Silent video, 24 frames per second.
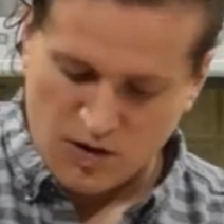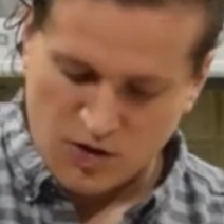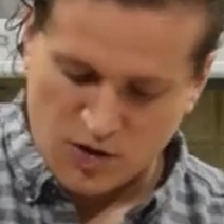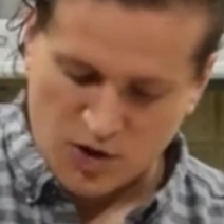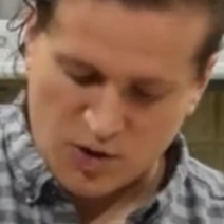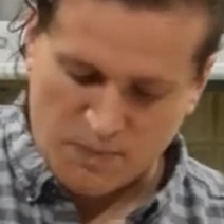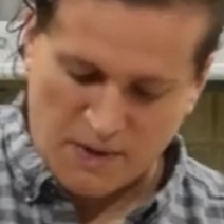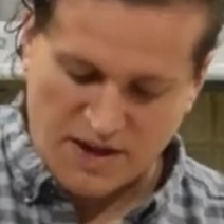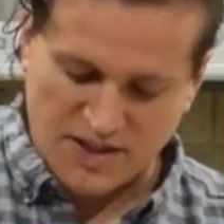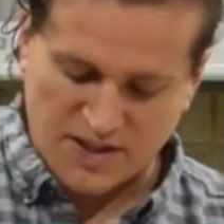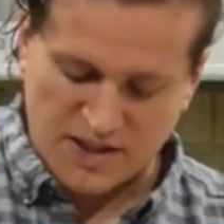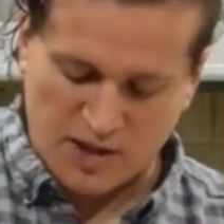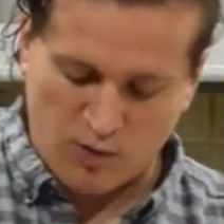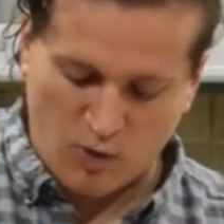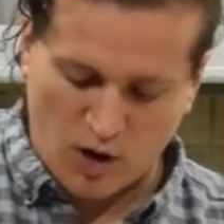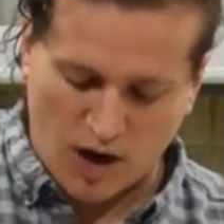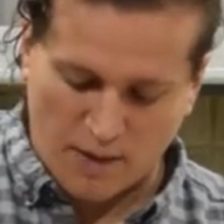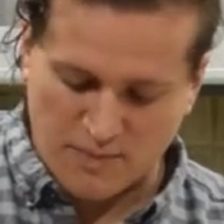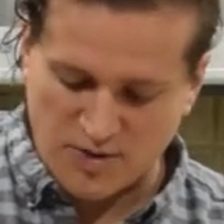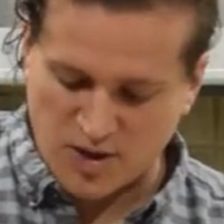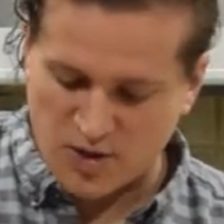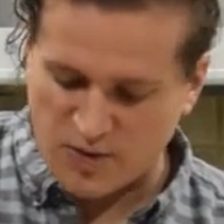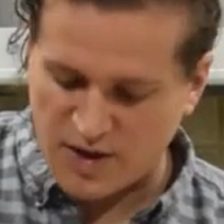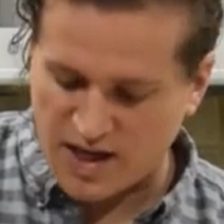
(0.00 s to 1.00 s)
So basically what
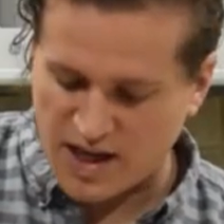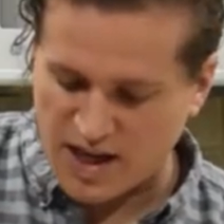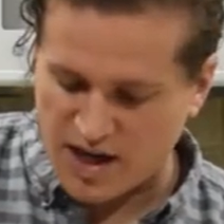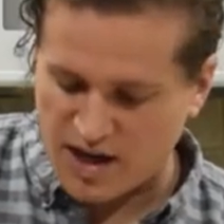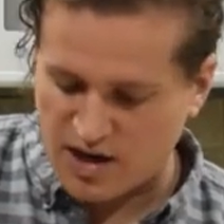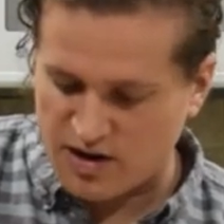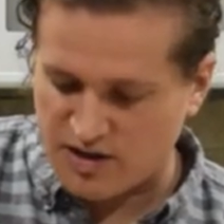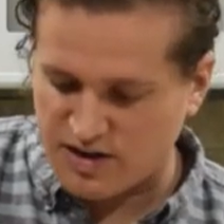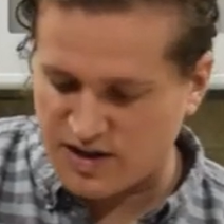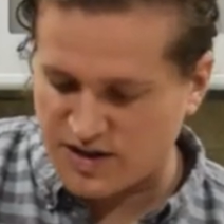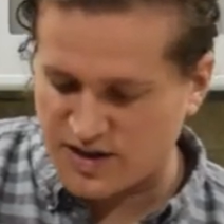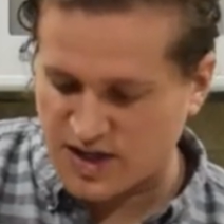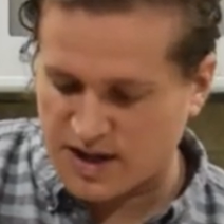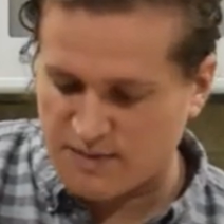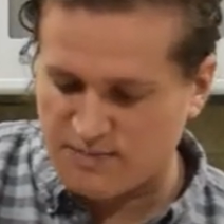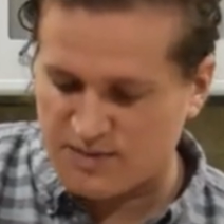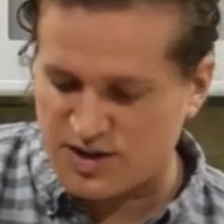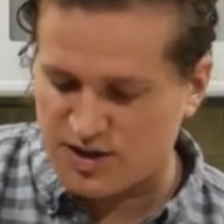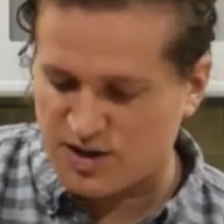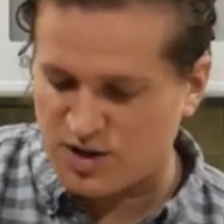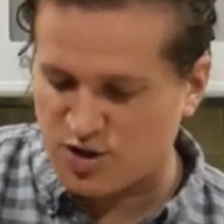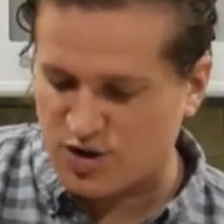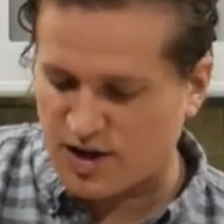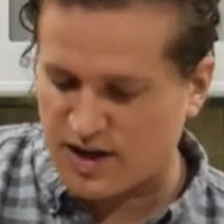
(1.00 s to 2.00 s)
I'm doing here is I'm
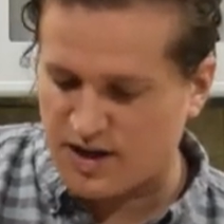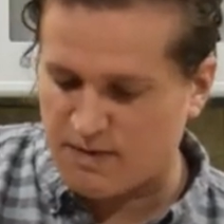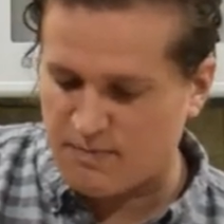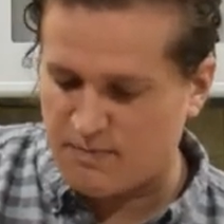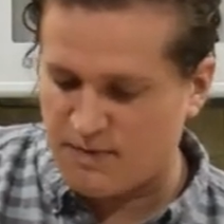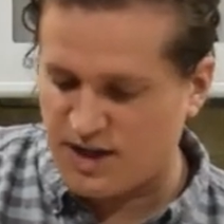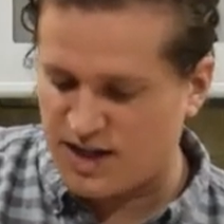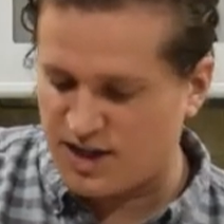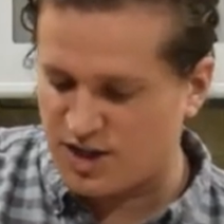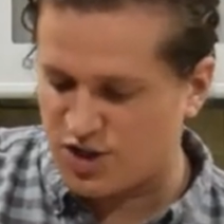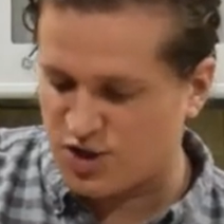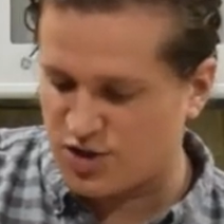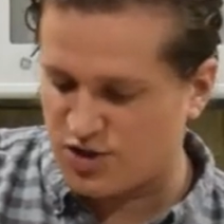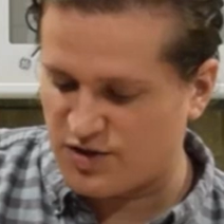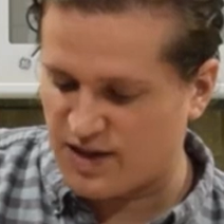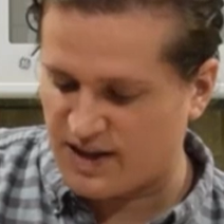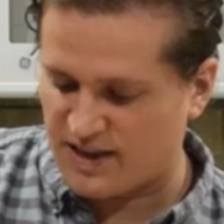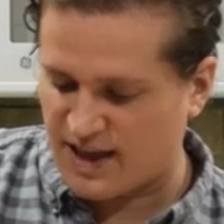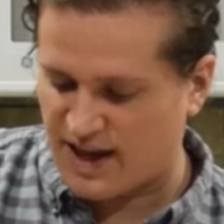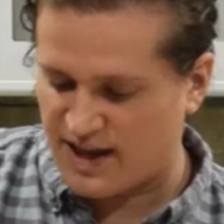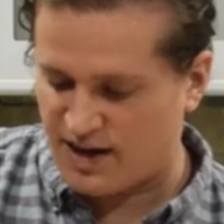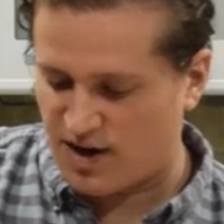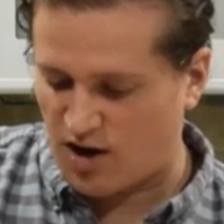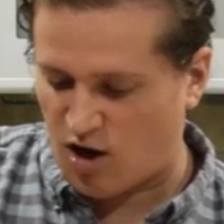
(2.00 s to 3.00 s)
just trying to make sure
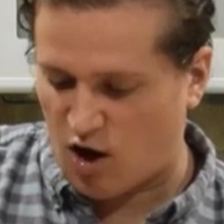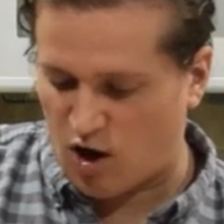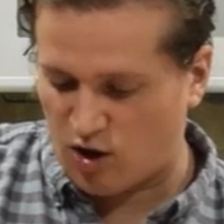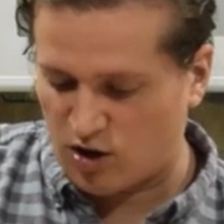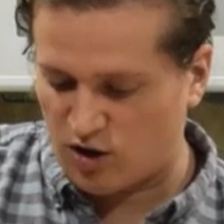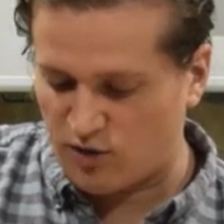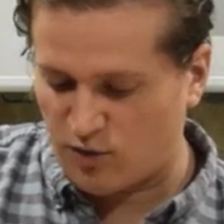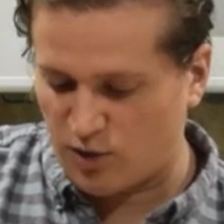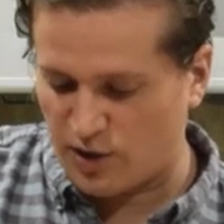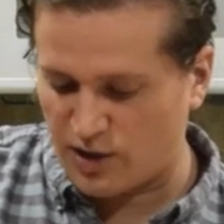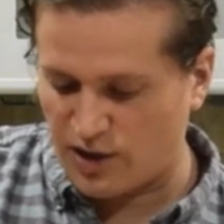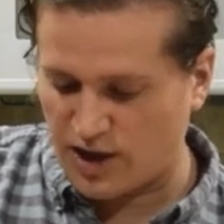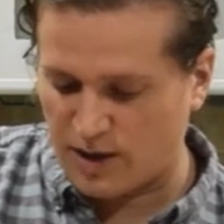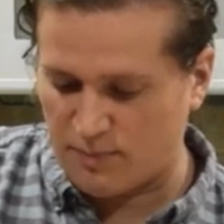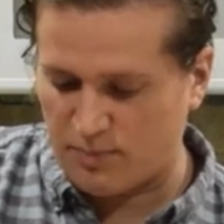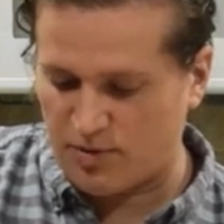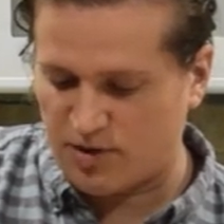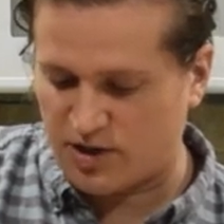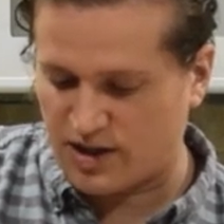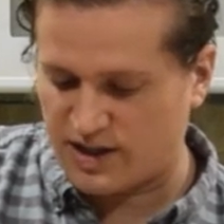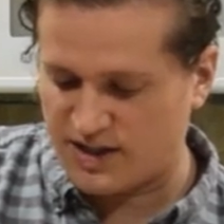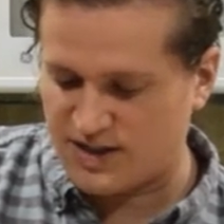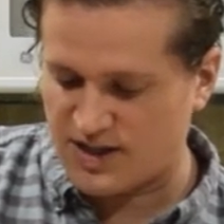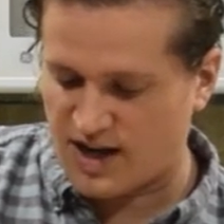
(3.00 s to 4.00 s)
that that olive oil I
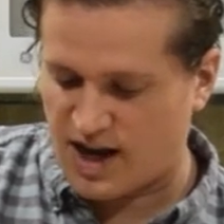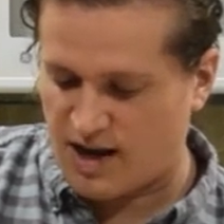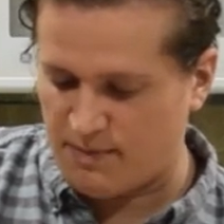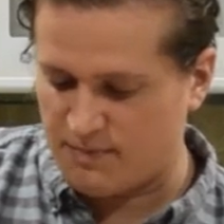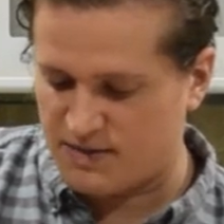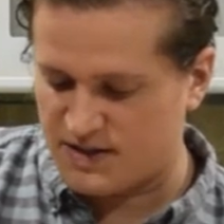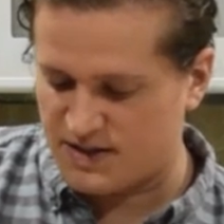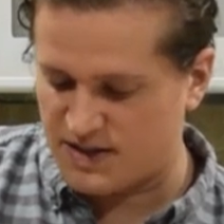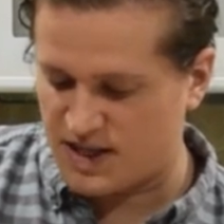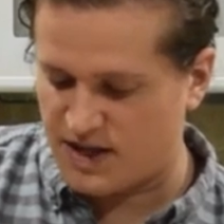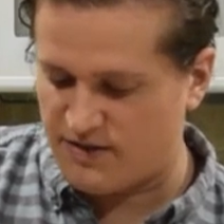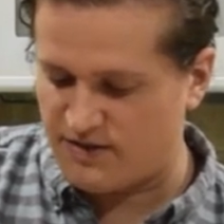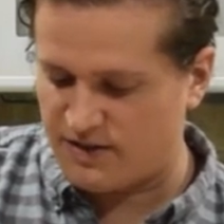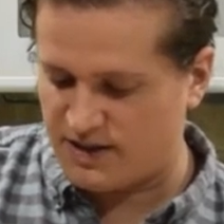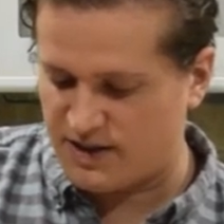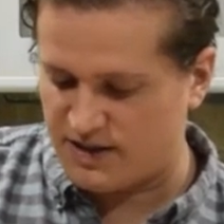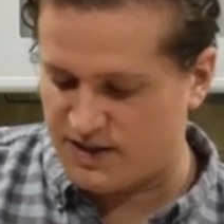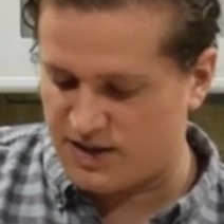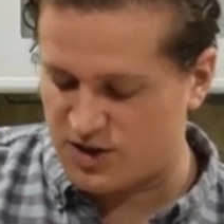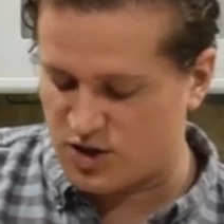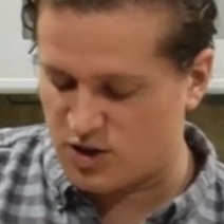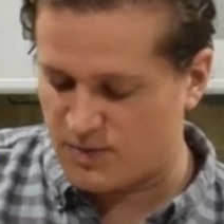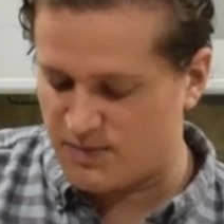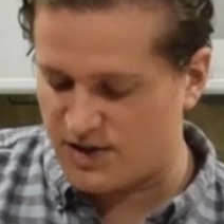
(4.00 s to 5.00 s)
put on top is evenly
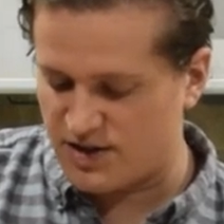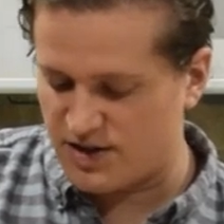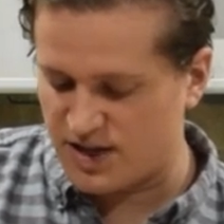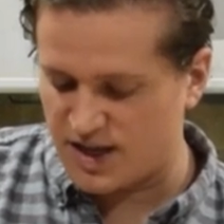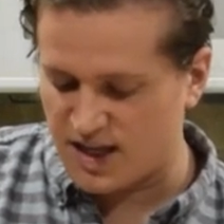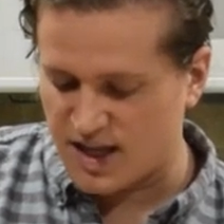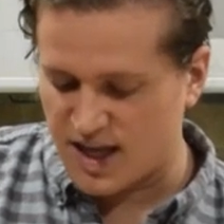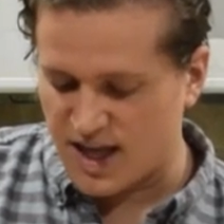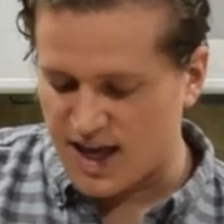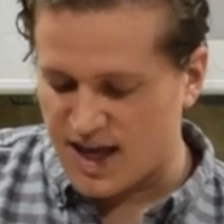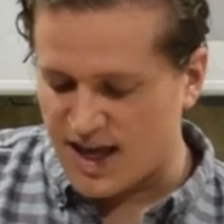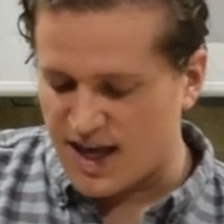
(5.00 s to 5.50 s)
distributed.